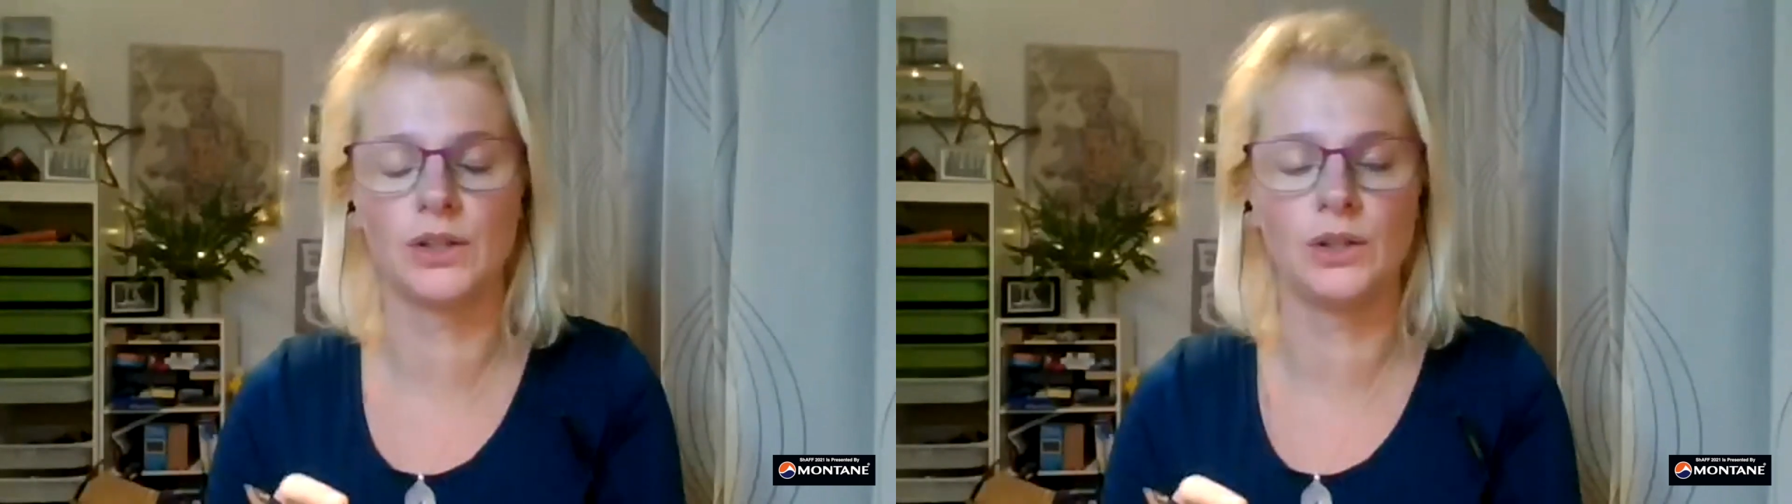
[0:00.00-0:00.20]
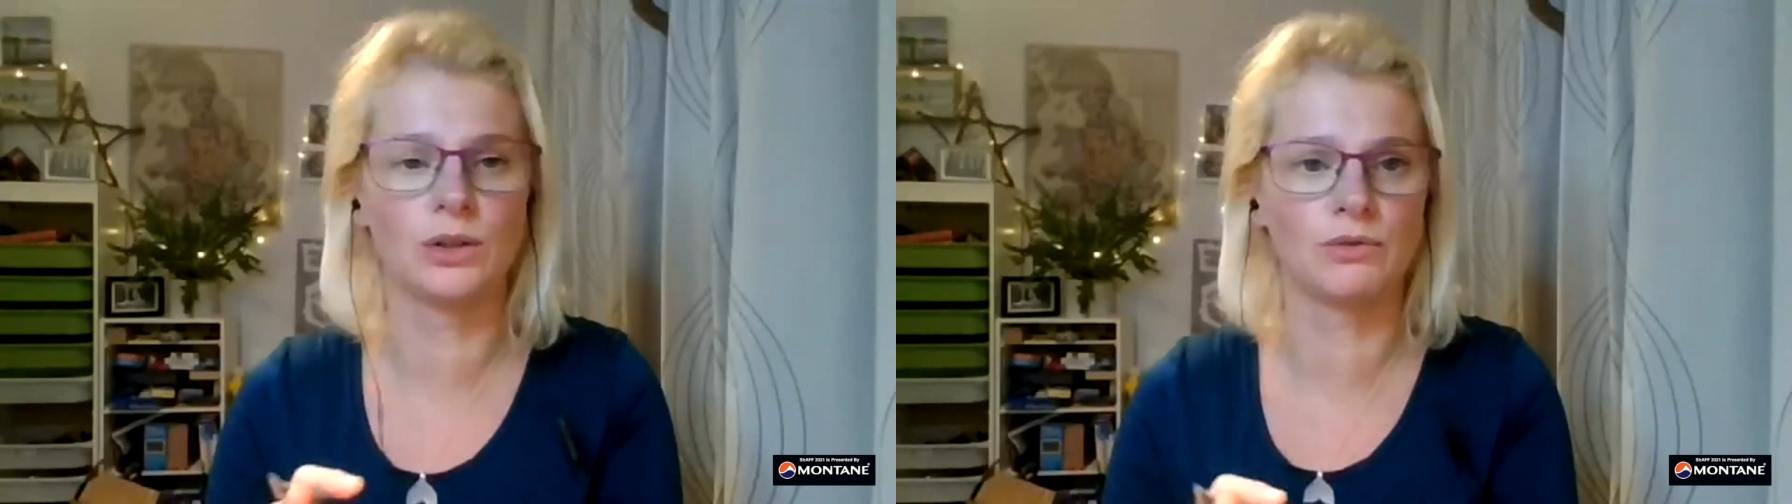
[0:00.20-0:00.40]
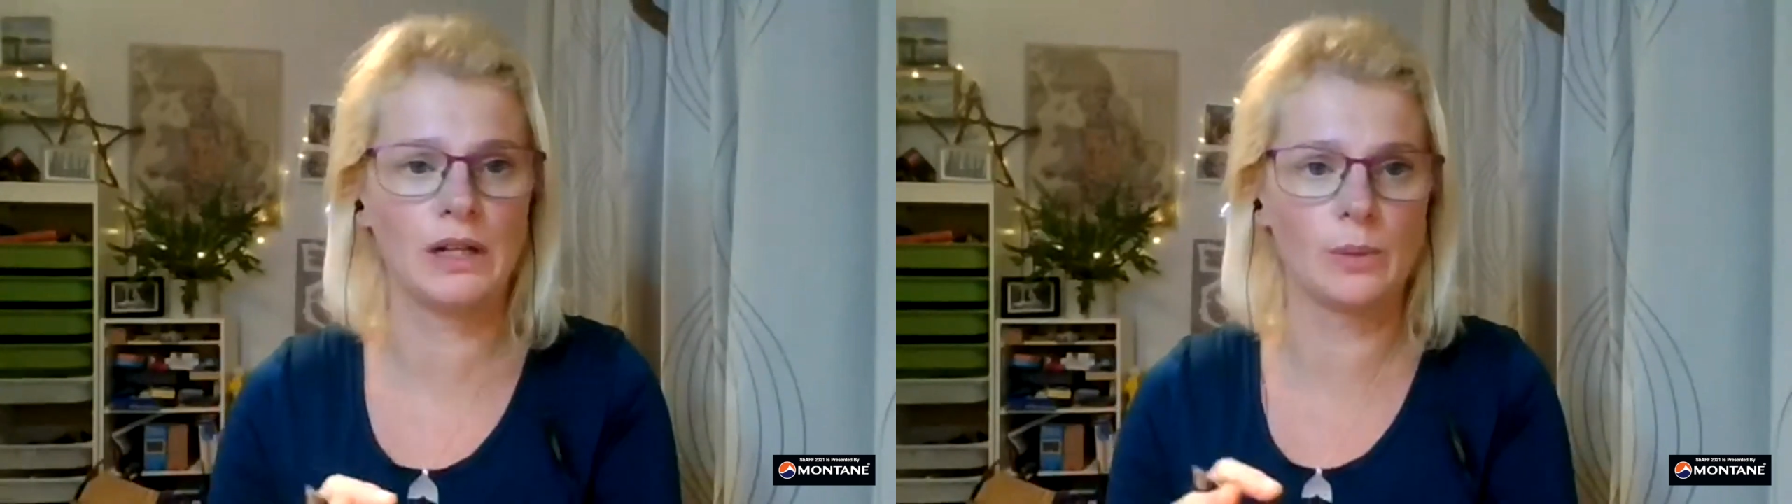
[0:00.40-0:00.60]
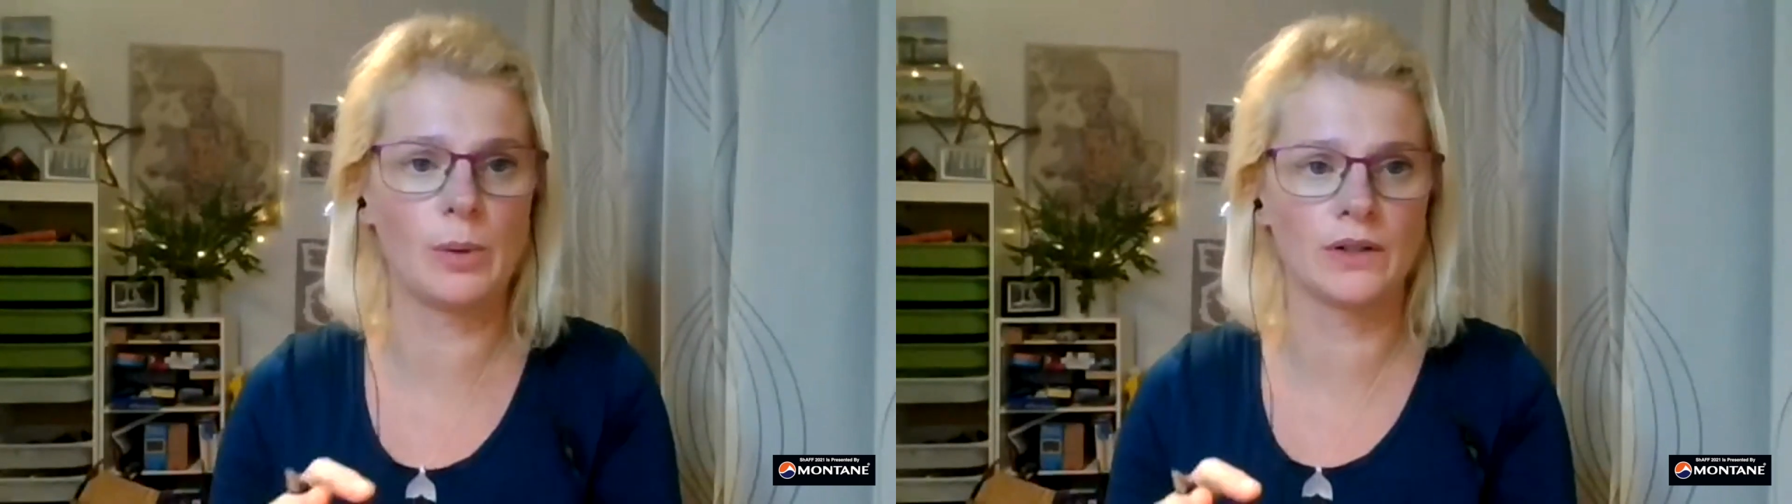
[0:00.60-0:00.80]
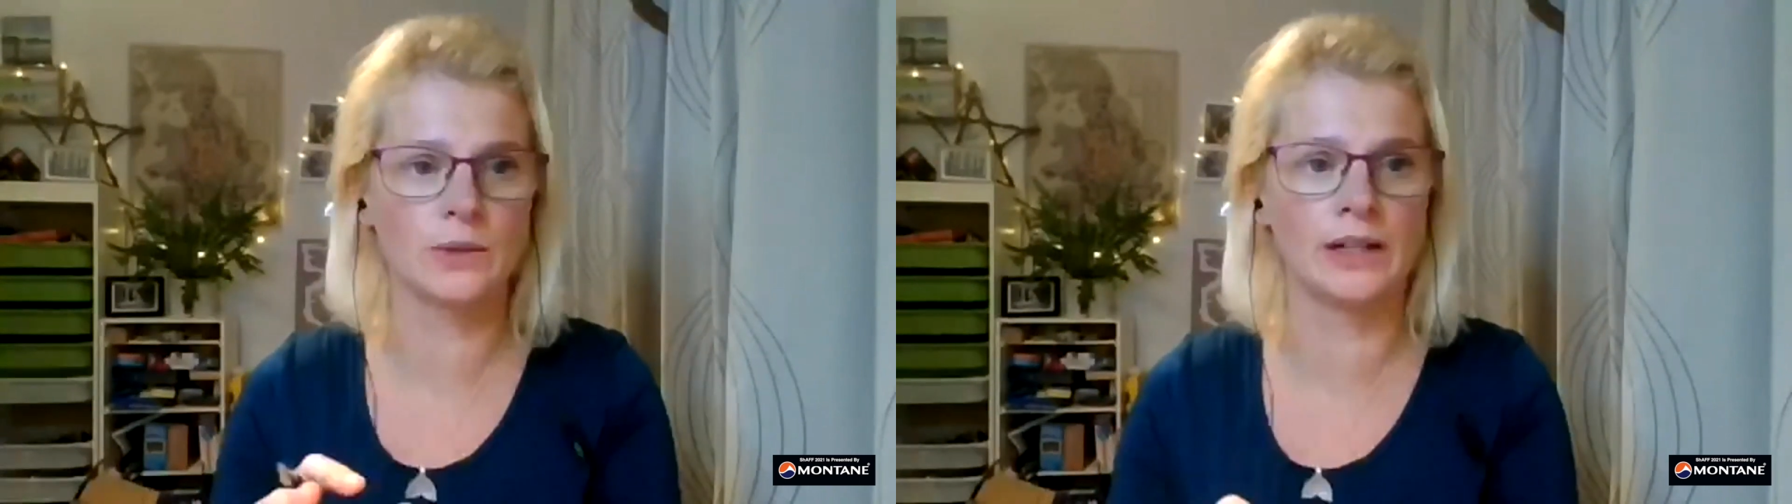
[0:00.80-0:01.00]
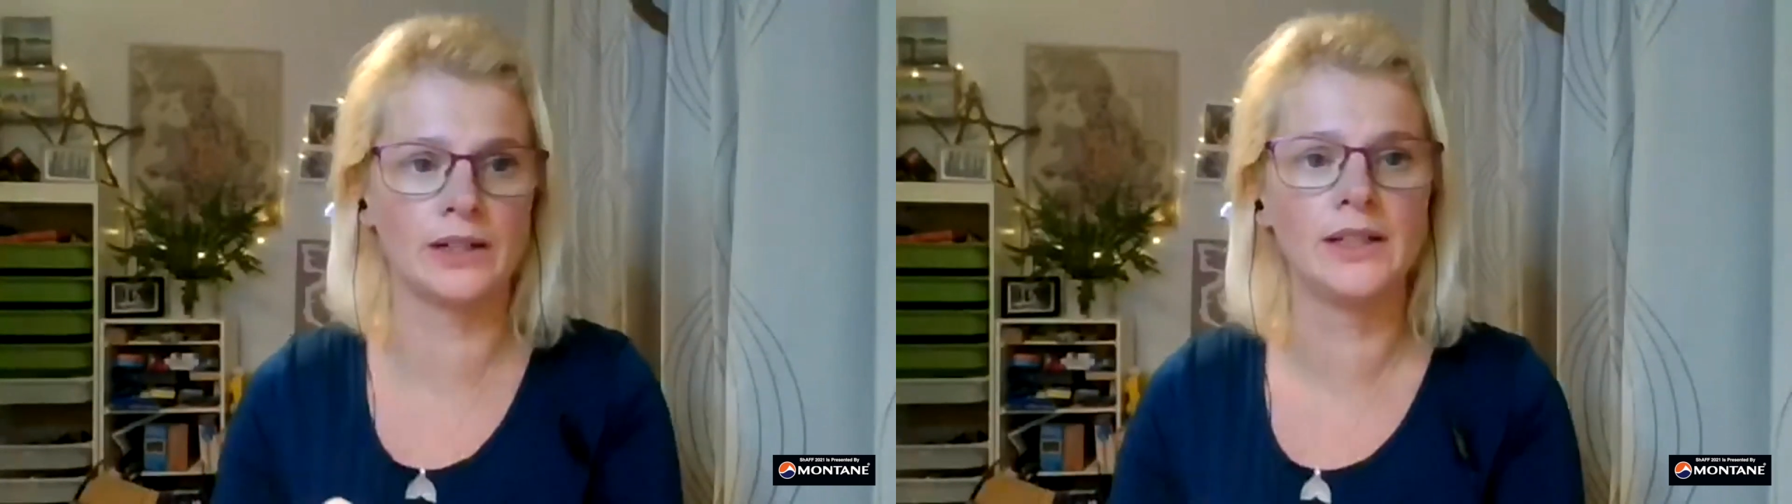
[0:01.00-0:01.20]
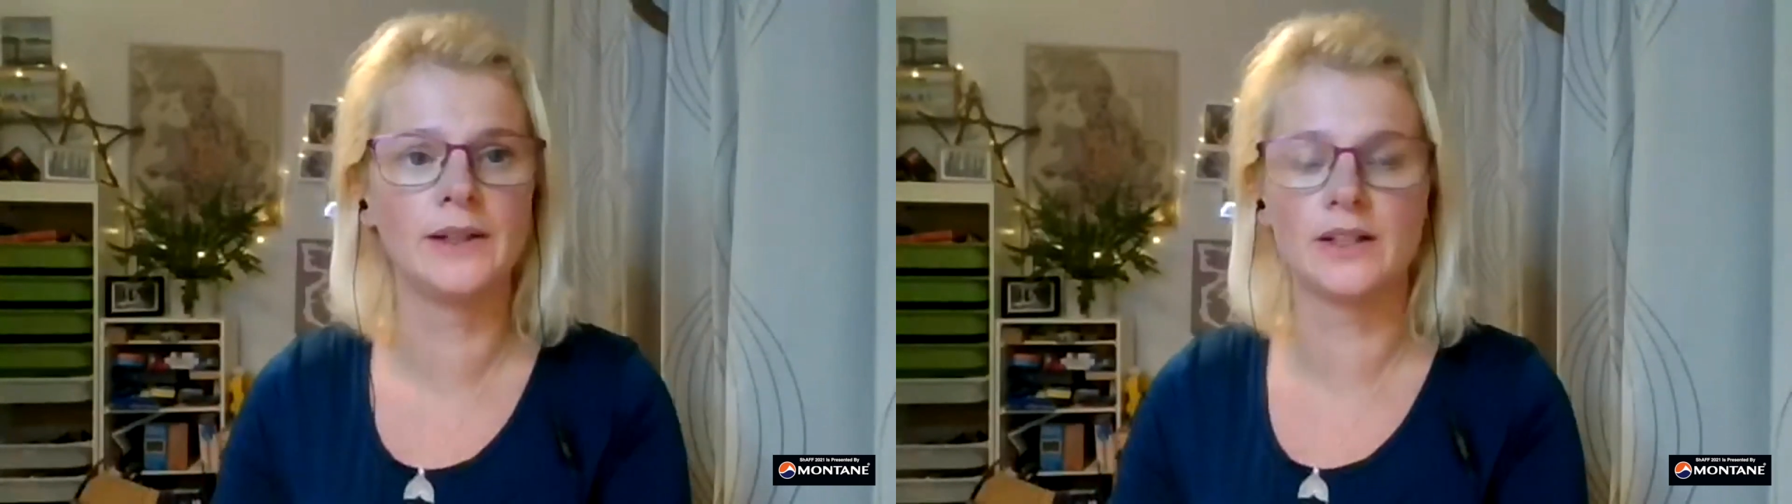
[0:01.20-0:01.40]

that you can read up on as well,